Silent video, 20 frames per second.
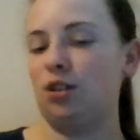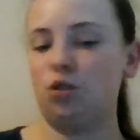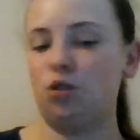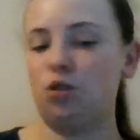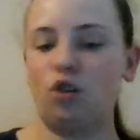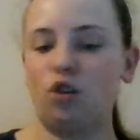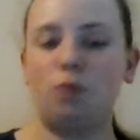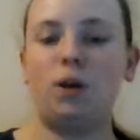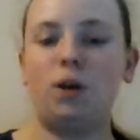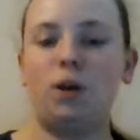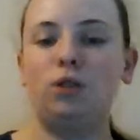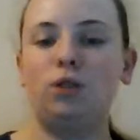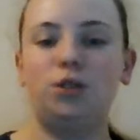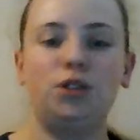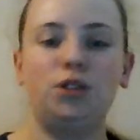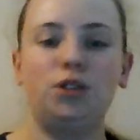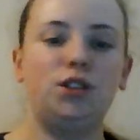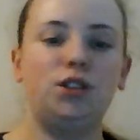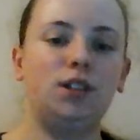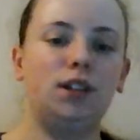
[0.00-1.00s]
come
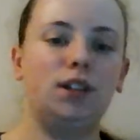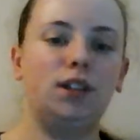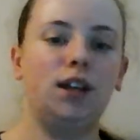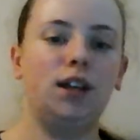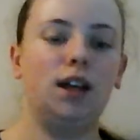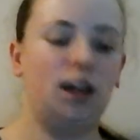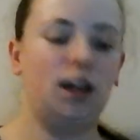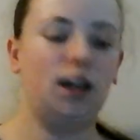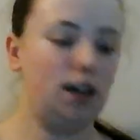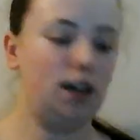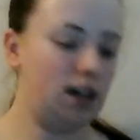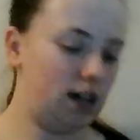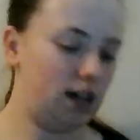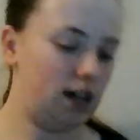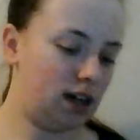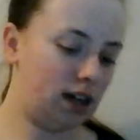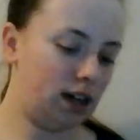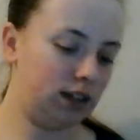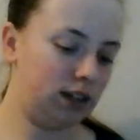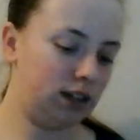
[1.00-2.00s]
out.
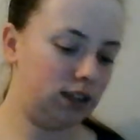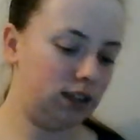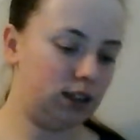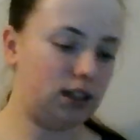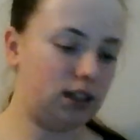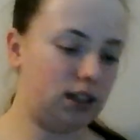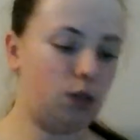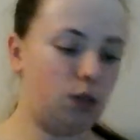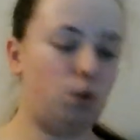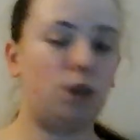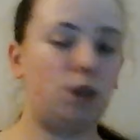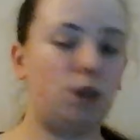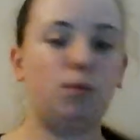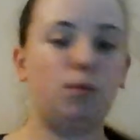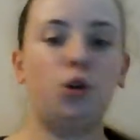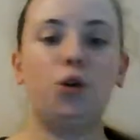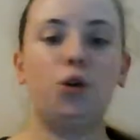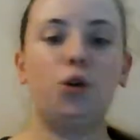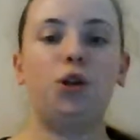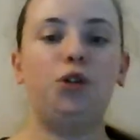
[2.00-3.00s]
And what I'm
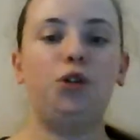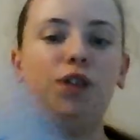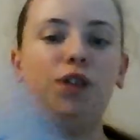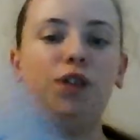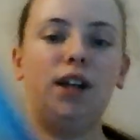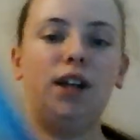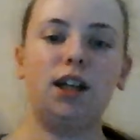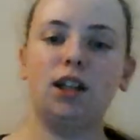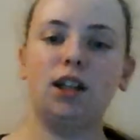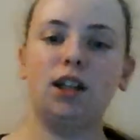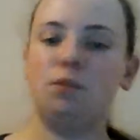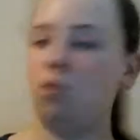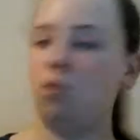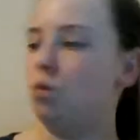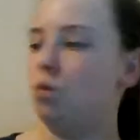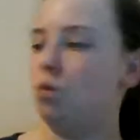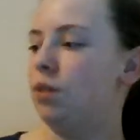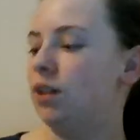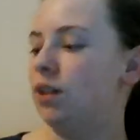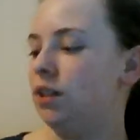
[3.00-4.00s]
currently reading at the
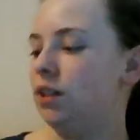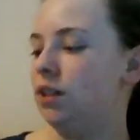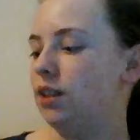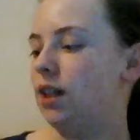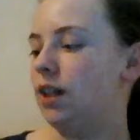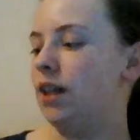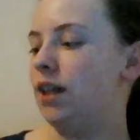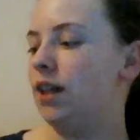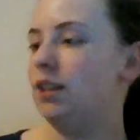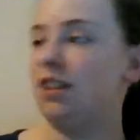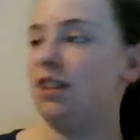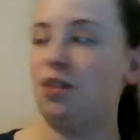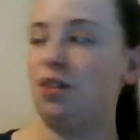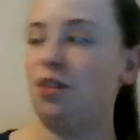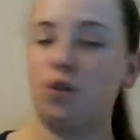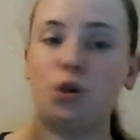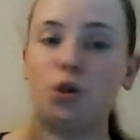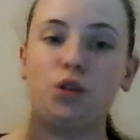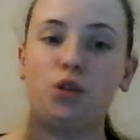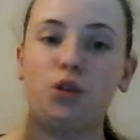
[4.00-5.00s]
moment is
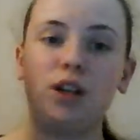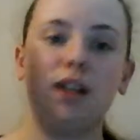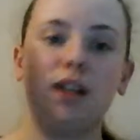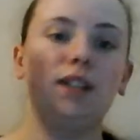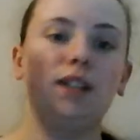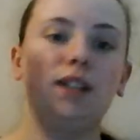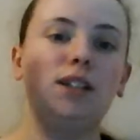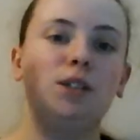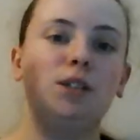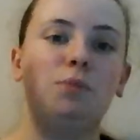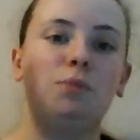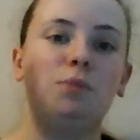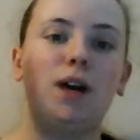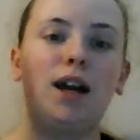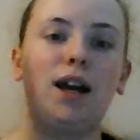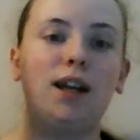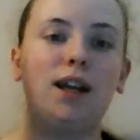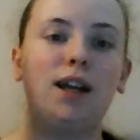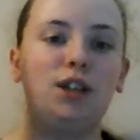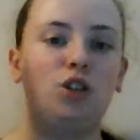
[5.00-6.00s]
The Kriegers
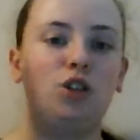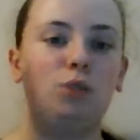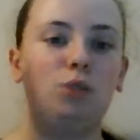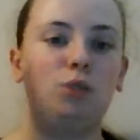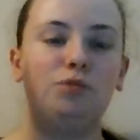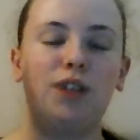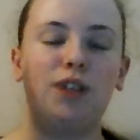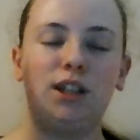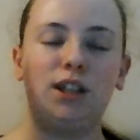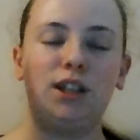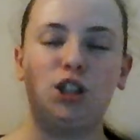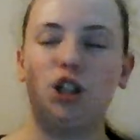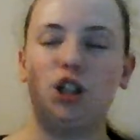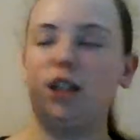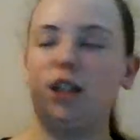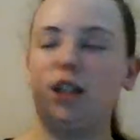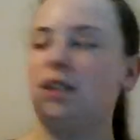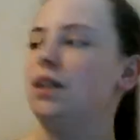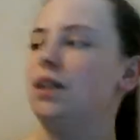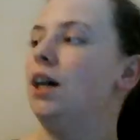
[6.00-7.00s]
by Tom
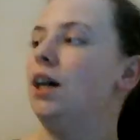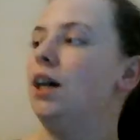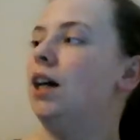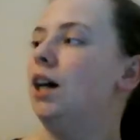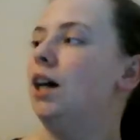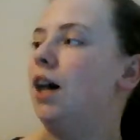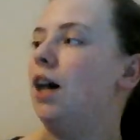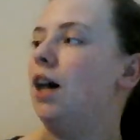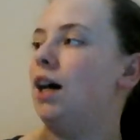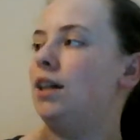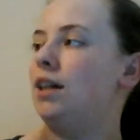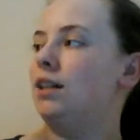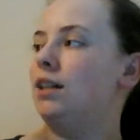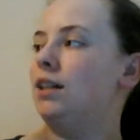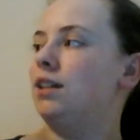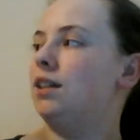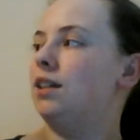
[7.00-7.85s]
Fletcher, and